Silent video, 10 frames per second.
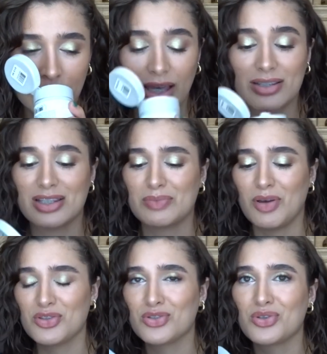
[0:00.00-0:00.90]
because it
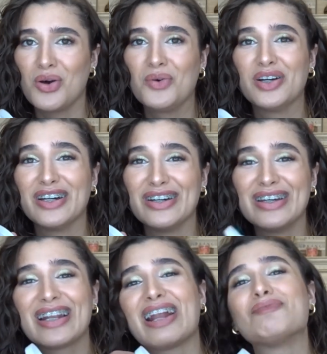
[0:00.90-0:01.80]
smells so
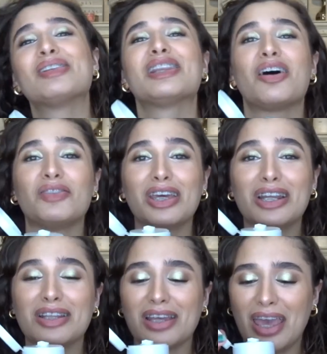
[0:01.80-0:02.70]
good and I've been loving
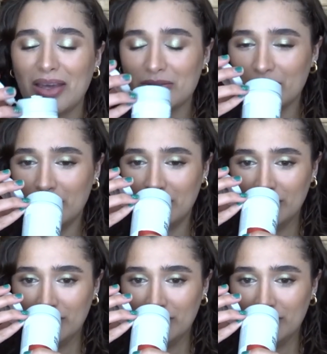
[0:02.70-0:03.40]
it in the candle.